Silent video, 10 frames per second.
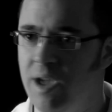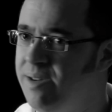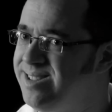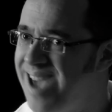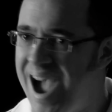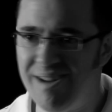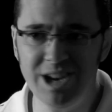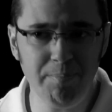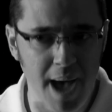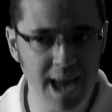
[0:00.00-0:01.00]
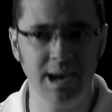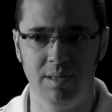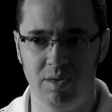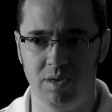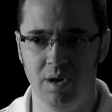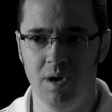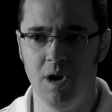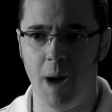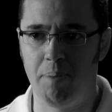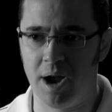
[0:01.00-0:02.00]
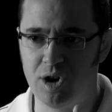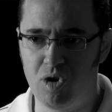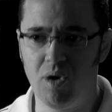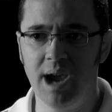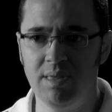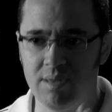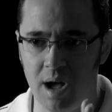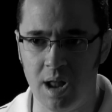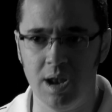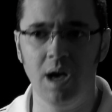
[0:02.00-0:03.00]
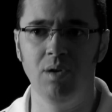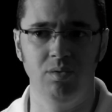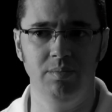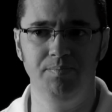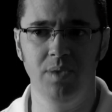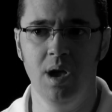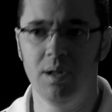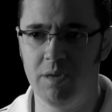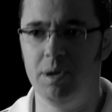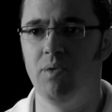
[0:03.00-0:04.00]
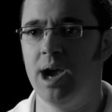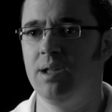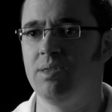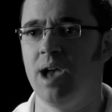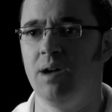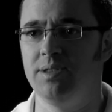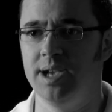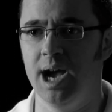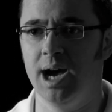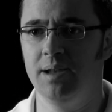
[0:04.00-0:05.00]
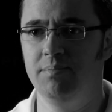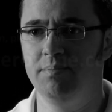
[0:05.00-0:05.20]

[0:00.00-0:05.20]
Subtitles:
their entire dependence upon Christ alone to be reconciled to God.